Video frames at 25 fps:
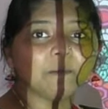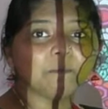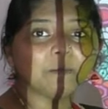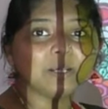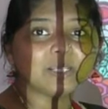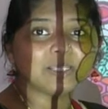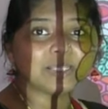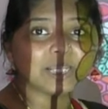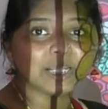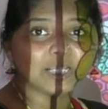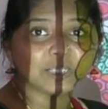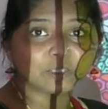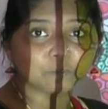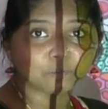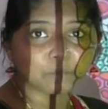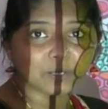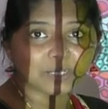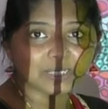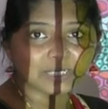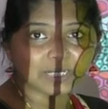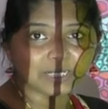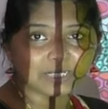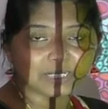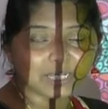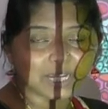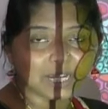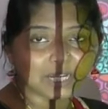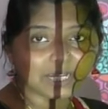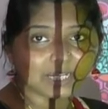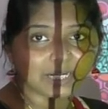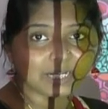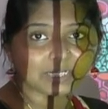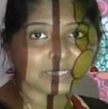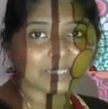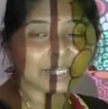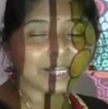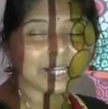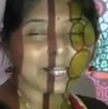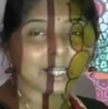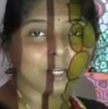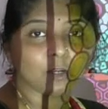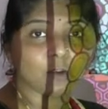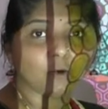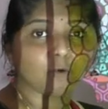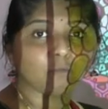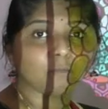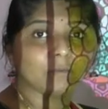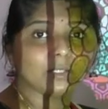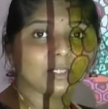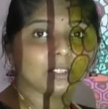cells present agirutte along
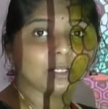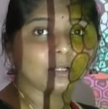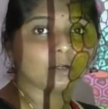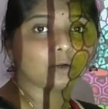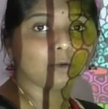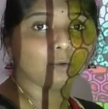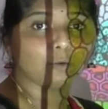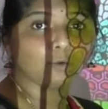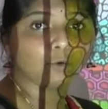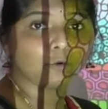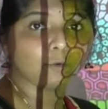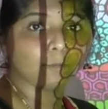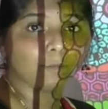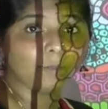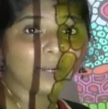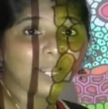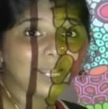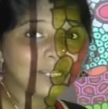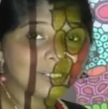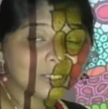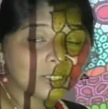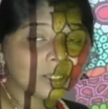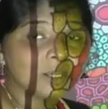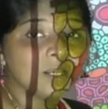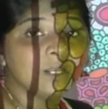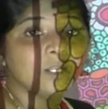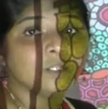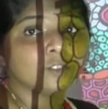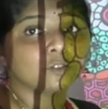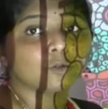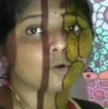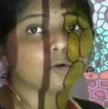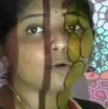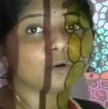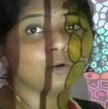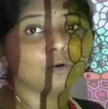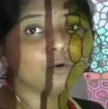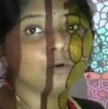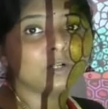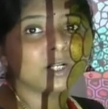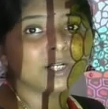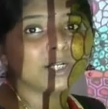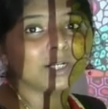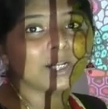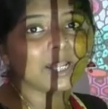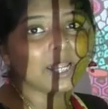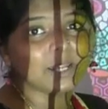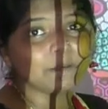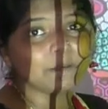with the chloroplast. So chloranchyma